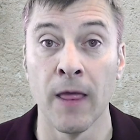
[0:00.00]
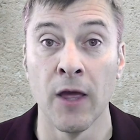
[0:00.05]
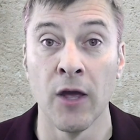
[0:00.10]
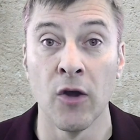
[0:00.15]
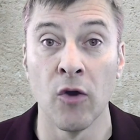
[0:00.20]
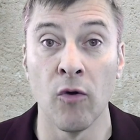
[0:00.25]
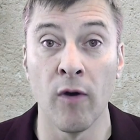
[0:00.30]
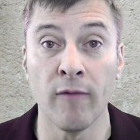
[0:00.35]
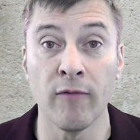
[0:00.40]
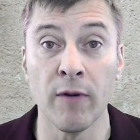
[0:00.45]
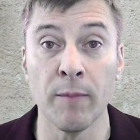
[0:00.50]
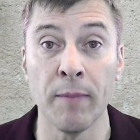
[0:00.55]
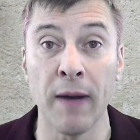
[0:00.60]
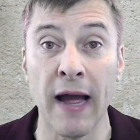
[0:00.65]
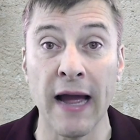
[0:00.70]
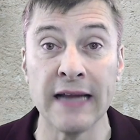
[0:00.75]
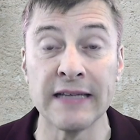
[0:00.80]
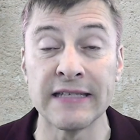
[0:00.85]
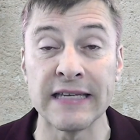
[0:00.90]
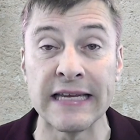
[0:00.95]
Whoever
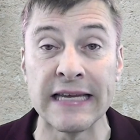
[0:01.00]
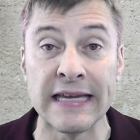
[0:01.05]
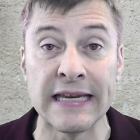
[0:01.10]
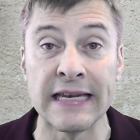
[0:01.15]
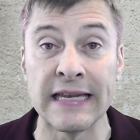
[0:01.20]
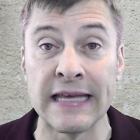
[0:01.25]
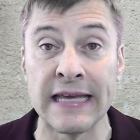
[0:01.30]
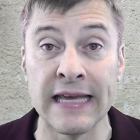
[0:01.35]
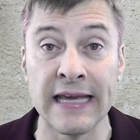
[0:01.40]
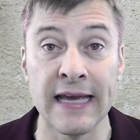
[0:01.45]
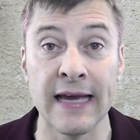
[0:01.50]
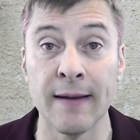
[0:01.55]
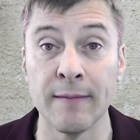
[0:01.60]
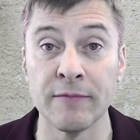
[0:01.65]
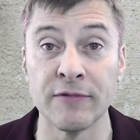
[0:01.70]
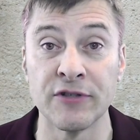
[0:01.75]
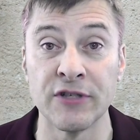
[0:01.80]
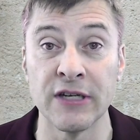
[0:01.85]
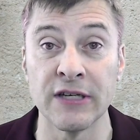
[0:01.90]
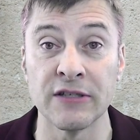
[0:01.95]
abides in him,
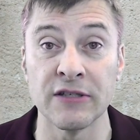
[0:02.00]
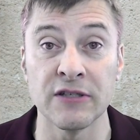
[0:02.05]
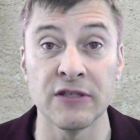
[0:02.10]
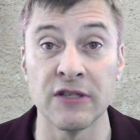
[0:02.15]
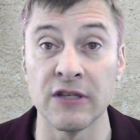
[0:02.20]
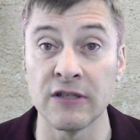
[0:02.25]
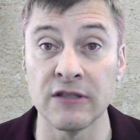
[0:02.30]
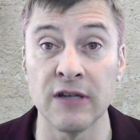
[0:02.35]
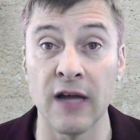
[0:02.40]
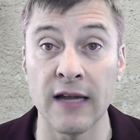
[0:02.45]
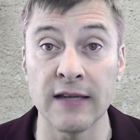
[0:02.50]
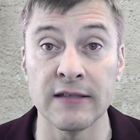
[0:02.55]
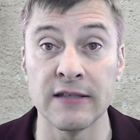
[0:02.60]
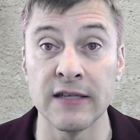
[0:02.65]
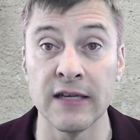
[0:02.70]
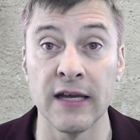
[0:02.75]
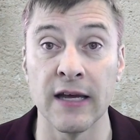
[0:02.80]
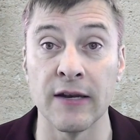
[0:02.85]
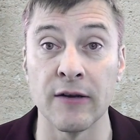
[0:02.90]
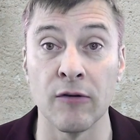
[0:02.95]
Jesus, does not
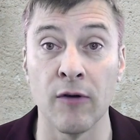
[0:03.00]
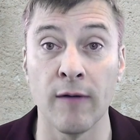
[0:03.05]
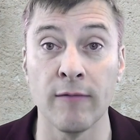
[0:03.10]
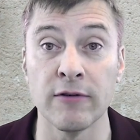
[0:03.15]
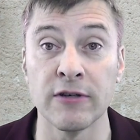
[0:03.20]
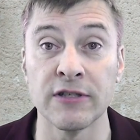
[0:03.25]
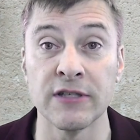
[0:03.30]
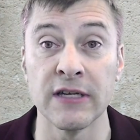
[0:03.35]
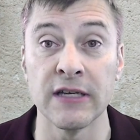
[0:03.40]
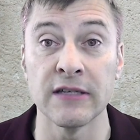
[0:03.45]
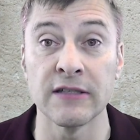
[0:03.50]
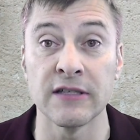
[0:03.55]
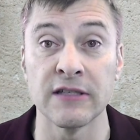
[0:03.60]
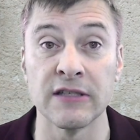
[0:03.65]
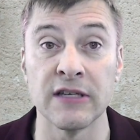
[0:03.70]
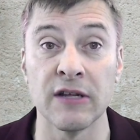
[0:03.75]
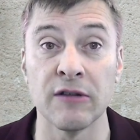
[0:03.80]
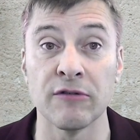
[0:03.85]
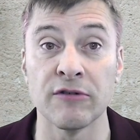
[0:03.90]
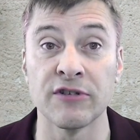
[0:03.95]
sin. Whoever sins has
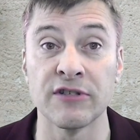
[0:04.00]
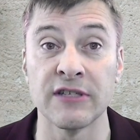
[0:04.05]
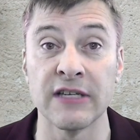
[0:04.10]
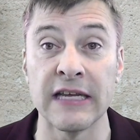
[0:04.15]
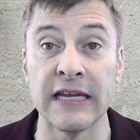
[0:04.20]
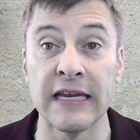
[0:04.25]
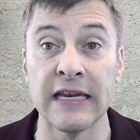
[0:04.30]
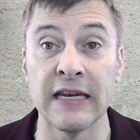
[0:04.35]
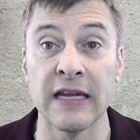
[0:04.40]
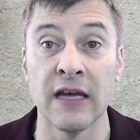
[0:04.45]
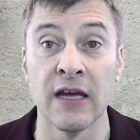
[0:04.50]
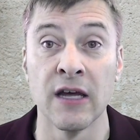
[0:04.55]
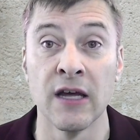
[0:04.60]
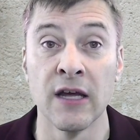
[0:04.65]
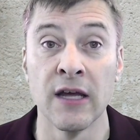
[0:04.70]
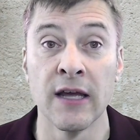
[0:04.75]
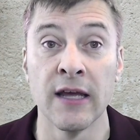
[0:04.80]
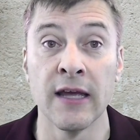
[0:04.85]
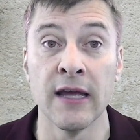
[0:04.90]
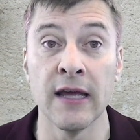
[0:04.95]
neither seen
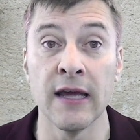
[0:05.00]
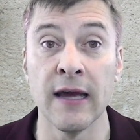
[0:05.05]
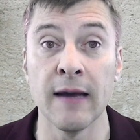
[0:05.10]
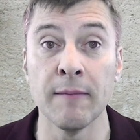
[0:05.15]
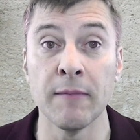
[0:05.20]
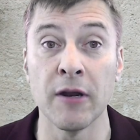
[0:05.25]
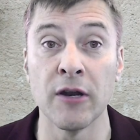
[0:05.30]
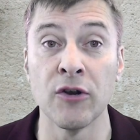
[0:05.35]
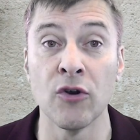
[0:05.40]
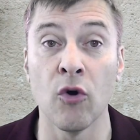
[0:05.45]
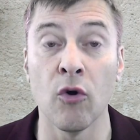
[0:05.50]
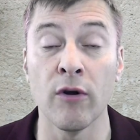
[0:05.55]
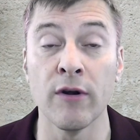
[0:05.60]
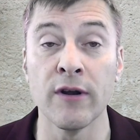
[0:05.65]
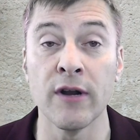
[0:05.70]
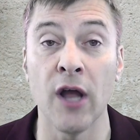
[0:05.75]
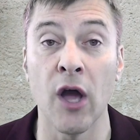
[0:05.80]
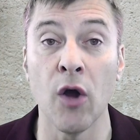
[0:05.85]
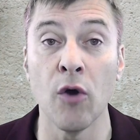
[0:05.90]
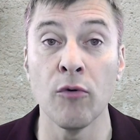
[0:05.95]
him nor
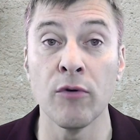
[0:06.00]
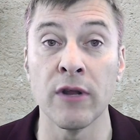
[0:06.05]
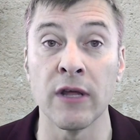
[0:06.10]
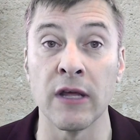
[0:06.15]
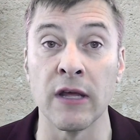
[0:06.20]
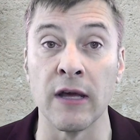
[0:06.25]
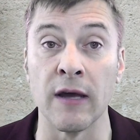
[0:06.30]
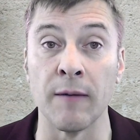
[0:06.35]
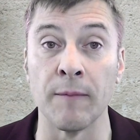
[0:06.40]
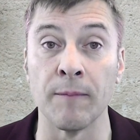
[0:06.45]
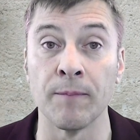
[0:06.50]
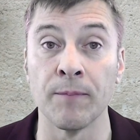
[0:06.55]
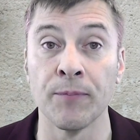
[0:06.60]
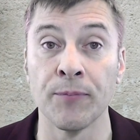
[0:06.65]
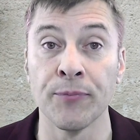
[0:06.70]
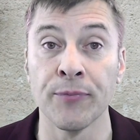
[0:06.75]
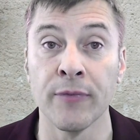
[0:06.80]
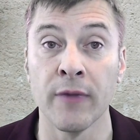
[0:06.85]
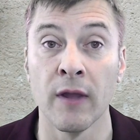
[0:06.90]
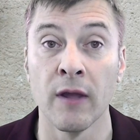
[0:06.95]
known him.
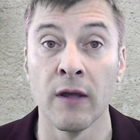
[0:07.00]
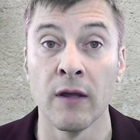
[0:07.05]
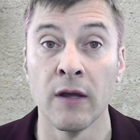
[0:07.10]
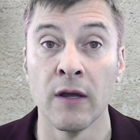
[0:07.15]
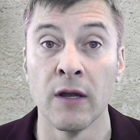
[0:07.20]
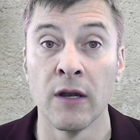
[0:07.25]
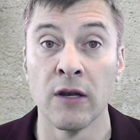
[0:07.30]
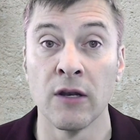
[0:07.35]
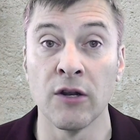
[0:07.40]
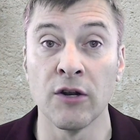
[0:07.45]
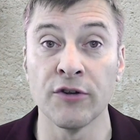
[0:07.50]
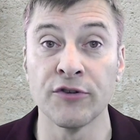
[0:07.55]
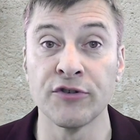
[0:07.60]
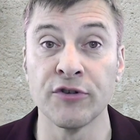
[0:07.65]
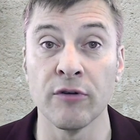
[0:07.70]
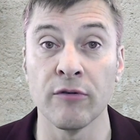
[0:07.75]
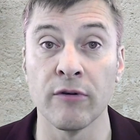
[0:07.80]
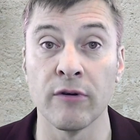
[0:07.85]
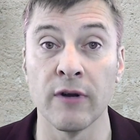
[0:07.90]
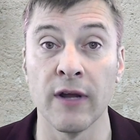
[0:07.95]
Little
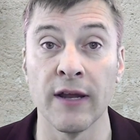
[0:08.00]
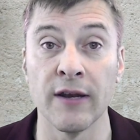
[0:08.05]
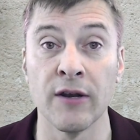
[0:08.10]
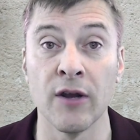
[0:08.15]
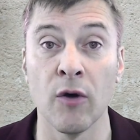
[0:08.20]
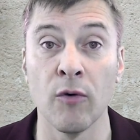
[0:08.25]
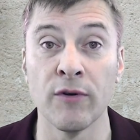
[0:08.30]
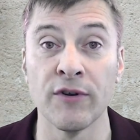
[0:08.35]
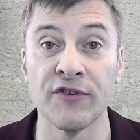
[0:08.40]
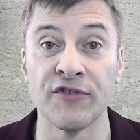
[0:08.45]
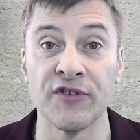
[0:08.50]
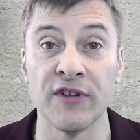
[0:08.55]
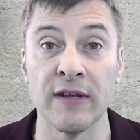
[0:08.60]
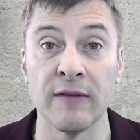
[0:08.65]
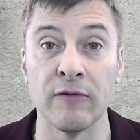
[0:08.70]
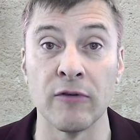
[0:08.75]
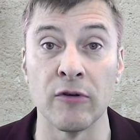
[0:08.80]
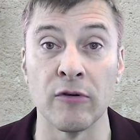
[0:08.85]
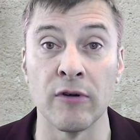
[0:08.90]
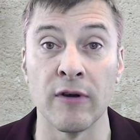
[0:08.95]
children, let no one deceive
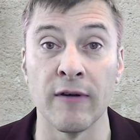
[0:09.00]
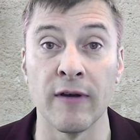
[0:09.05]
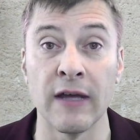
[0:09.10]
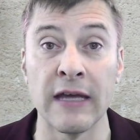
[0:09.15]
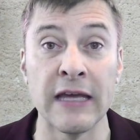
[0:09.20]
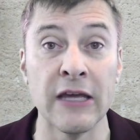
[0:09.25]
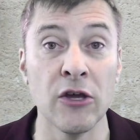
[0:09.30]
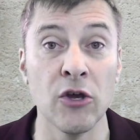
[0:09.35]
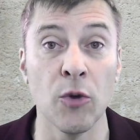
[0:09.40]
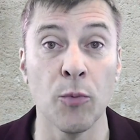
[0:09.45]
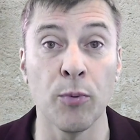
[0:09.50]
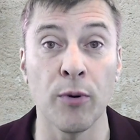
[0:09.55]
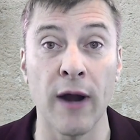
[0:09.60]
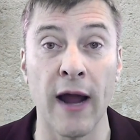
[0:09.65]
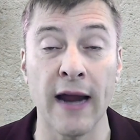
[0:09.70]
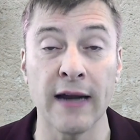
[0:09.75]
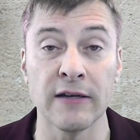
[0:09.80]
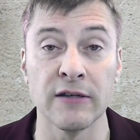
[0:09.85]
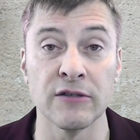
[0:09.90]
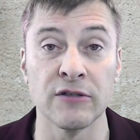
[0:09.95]
you. He who
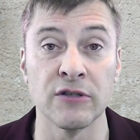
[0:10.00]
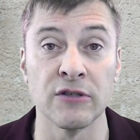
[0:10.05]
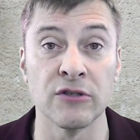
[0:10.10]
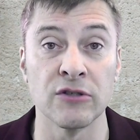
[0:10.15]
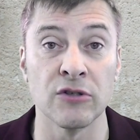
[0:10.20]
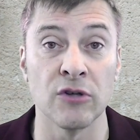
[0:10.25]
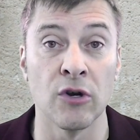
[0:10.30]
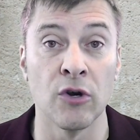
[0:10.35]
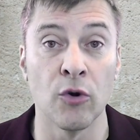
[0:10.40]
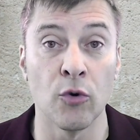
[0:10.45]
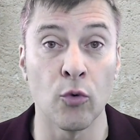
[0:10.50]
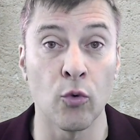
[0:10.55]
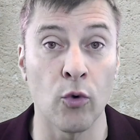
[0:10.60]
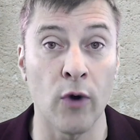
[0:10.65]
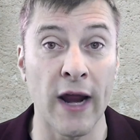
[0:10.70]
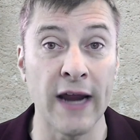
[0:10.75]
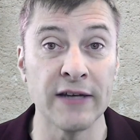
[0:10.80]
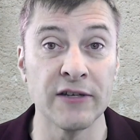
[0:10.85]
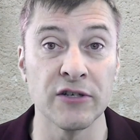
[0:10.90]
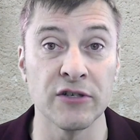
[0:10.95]
practices
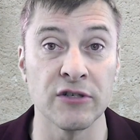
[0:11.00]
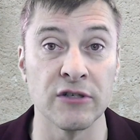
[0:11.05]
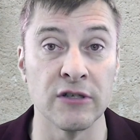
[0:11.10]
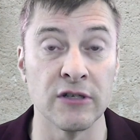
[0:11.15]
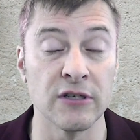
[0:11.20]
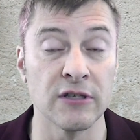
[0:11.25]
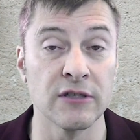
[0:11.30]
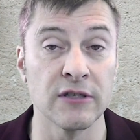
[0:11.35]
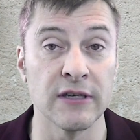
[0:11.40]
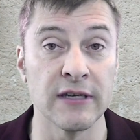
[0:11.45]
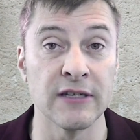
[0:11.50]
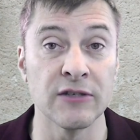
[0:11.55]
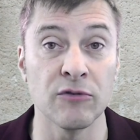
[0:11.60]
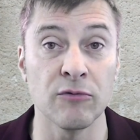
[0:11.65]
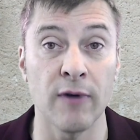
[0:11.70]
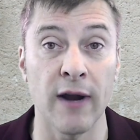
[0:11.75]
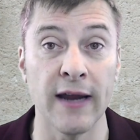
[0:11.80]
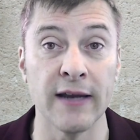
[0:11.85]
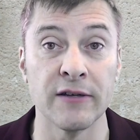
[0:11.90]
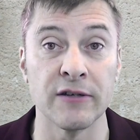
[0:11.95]
righteousness is
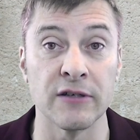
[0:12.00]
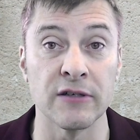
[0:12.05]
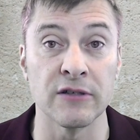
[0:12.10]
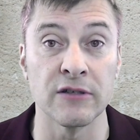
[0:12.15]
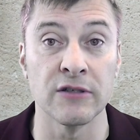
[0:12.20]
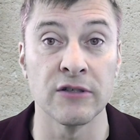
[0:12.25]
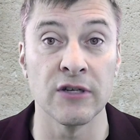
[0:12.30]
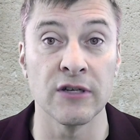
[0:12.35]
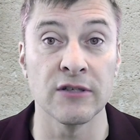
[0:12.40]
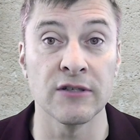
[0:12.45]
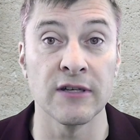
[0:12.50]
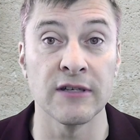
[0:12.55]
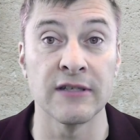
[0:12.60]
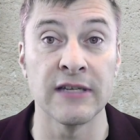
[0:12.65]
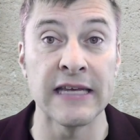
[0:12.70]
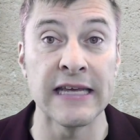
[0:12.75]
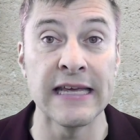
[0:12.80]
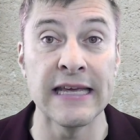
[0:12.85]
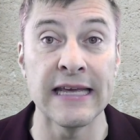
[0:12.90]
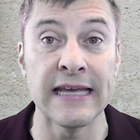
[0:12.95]
righteous, just as
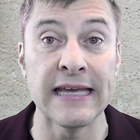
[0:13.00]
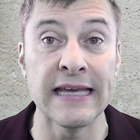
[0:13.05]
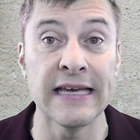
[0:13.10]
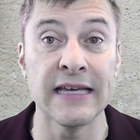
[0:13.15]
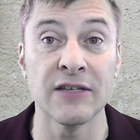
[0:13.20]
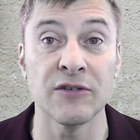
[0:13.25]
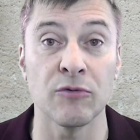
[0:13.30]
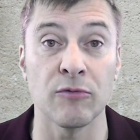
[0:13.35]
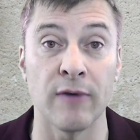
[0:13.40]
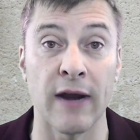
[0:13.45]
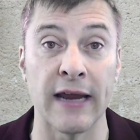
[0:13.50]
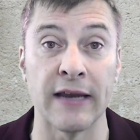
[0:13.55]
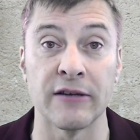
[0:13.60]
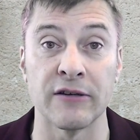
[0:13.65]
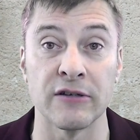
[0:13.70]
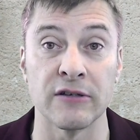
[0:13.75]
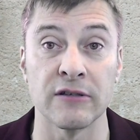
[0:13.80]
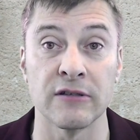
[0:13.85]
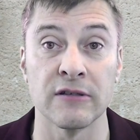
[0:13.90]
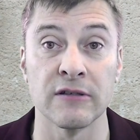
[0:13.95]
he is
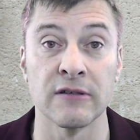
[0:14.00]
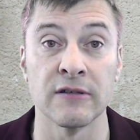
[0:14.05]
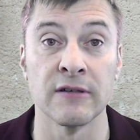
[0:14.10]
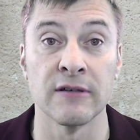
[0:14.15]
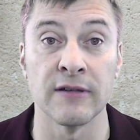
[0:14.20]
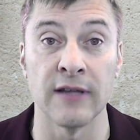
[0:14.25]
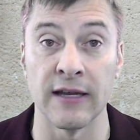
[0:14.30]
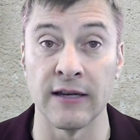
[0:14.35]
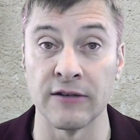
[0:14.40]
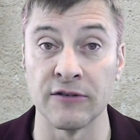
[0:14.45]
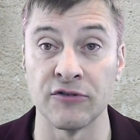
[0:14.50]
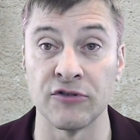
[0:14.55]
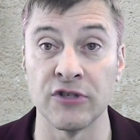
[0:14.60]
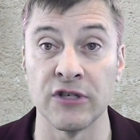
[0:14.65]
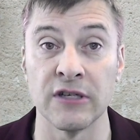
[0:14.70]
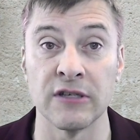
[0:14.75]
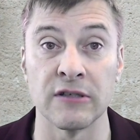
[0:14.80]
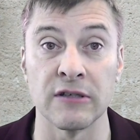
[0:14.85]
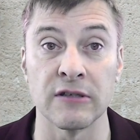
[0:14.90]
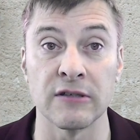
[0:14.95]
righteous." That is
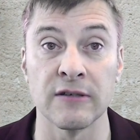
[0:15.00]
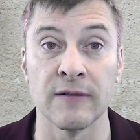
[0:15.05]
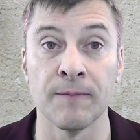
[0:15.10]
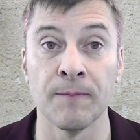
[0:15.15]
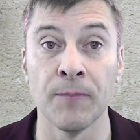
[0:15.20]
Jesus.